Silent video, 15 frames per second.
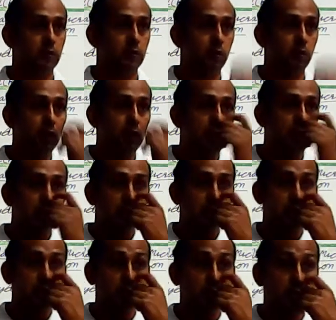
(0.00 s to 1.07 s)
Okay,
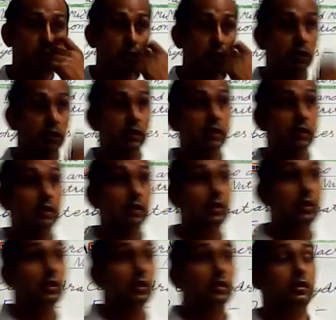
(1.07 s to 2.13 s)
so
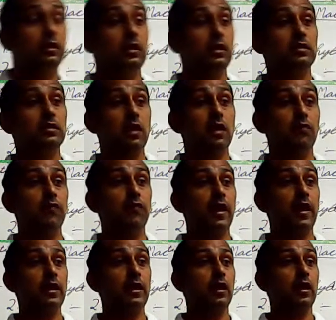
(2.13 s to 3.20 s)
these are
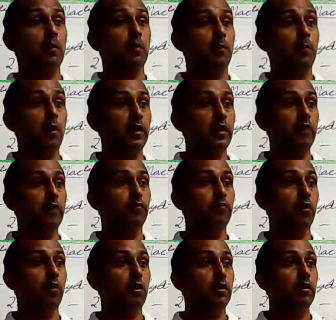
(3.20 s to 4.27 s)
very important
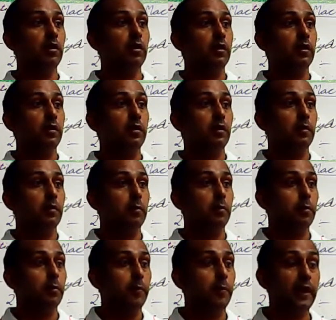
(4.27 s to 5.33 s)
for
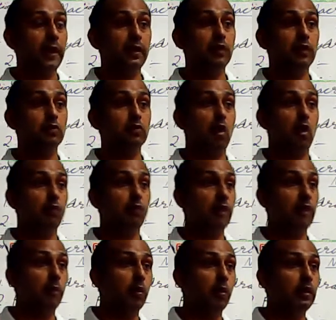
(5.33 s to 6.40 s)
maintenance of the
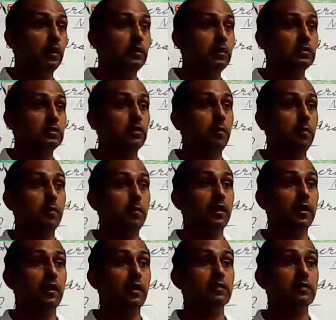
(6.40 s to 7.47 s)
body. Some
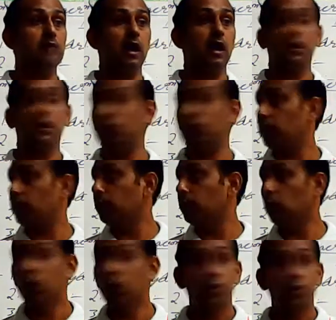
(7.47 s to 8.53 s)
minerals are given
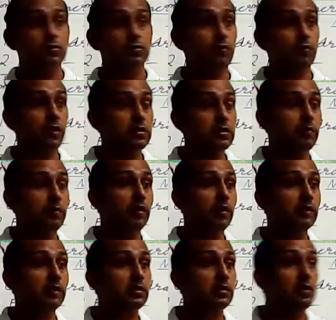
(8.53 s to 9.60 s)
below. So first thing we will
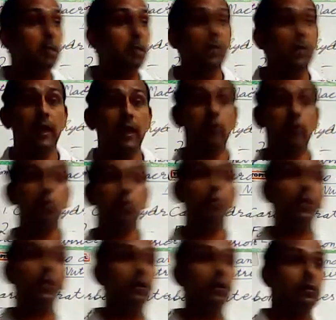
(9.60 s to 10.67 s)
discuss the macro
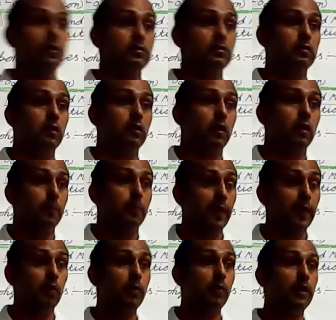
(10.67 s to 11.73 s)
minerals.
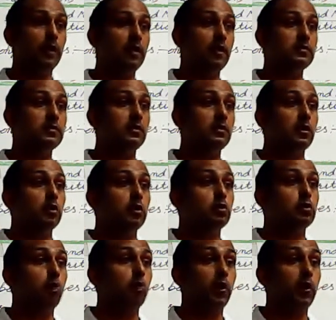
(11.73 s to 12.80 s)
Macro minerals,
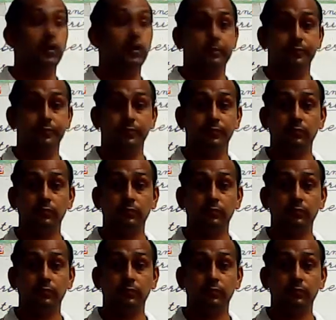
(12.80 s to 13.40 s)
sodium.